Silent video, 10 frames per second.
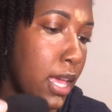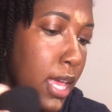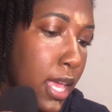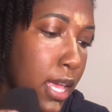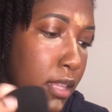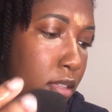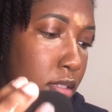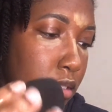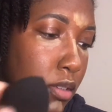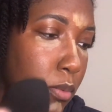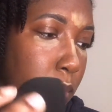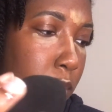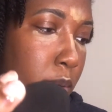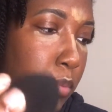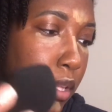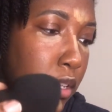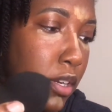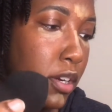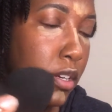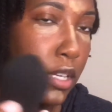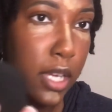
and this is the Wonder Blender,